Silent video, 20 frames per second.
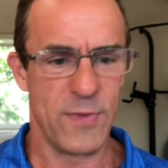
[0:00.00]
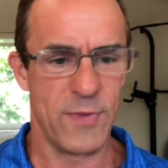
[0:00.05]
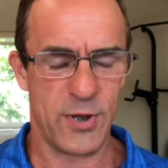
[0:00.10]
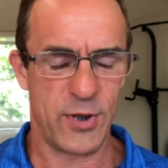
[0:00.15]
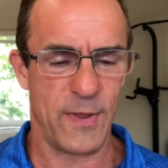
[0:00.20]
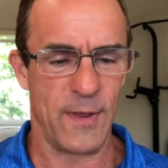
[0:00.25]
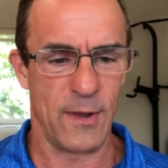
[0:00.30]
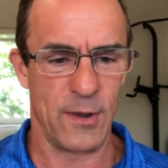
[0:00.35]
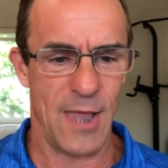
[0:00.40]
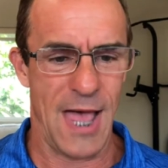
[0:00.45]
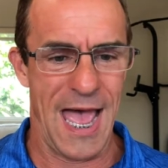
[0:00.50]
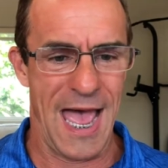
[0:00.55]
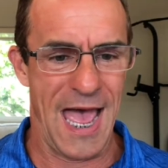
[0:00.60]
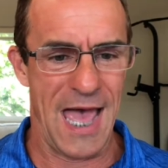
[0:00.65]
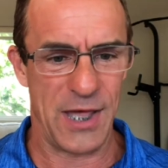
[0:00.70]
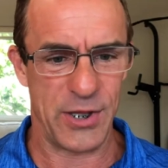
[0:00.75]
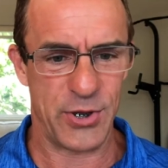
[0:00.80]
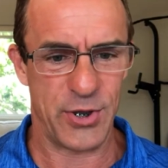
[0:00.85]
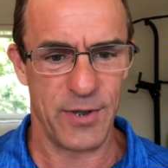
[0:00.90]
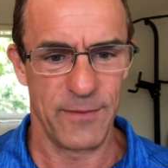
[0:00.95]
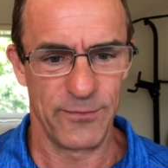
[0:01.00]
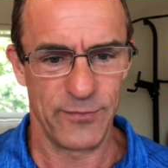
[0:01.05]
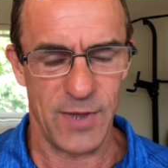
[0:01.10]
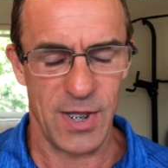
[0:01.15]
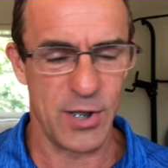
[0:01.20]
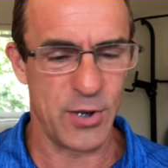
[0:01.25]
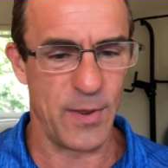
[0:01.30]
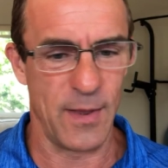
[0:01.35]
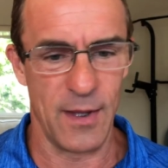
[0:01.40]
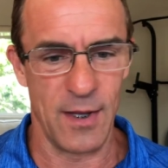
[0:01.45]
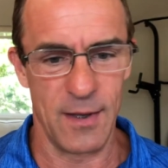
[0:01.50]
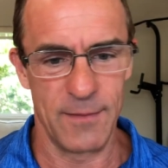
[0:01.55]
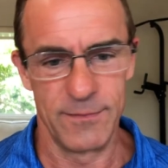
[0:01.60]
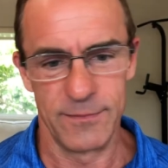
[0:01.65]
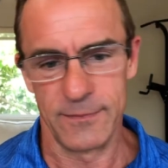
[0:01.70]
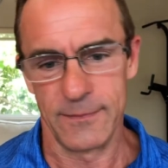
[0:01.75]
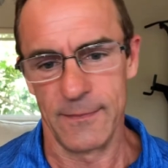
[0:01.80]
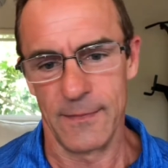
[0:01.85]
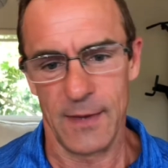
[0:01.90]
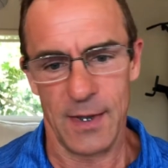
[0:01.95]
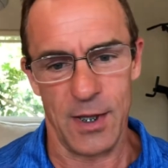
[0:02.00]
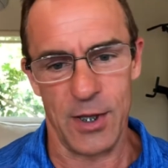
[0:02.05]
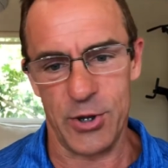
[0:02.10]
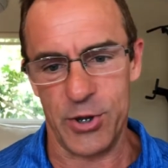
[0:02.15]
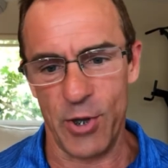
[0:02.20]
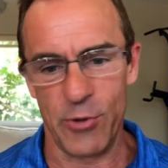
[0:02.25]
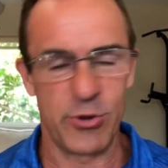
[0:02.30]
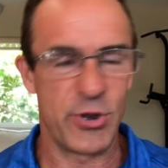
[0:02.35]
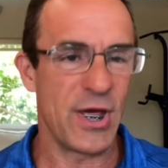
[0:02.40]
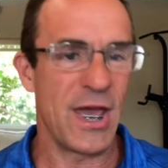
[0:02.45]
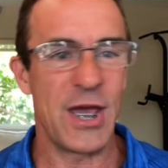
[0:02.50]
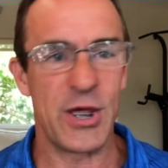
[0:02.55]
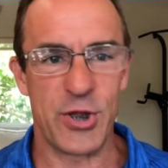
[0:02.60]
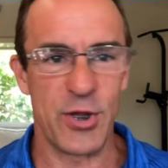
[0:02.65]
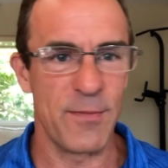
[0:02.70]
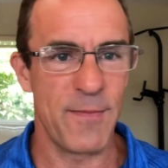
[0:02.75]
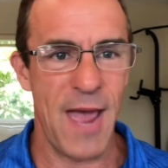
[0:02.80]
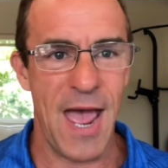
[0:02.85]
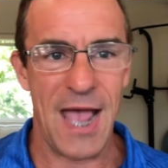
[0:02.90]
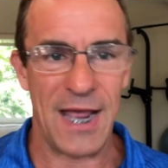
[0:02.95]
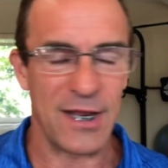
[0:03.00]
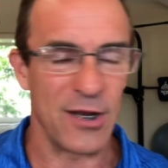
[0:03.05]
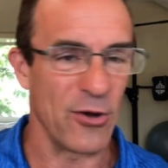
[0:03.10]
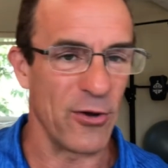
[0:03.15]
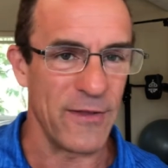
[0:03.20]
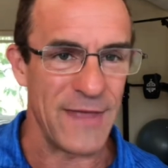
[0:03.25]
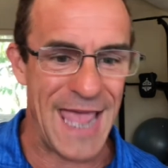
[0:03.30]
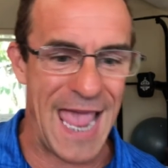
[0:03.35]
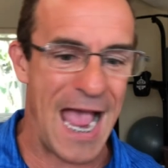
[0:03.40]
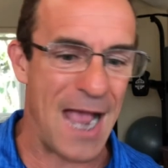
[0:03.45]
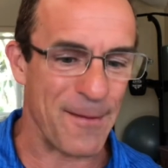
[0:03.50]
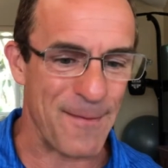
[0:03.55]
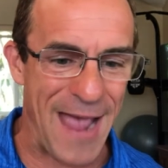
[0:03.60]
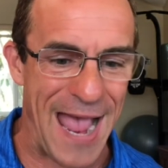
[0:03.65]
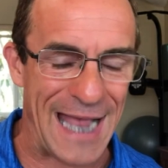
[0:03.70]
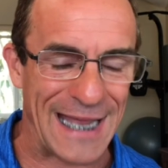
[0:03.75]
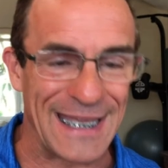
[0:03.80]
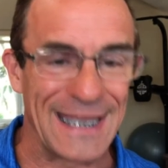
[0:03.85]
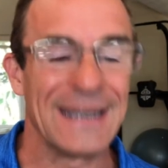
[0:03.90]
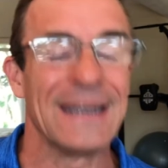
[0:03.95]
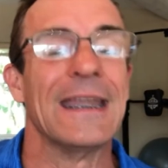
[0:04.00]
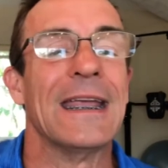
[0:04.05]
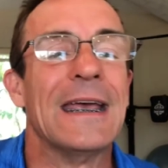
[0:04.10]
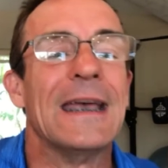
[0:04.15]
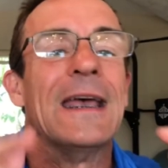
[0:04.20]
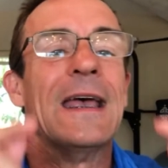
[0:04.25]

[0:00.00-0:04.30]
is the association packet or the ACK packet.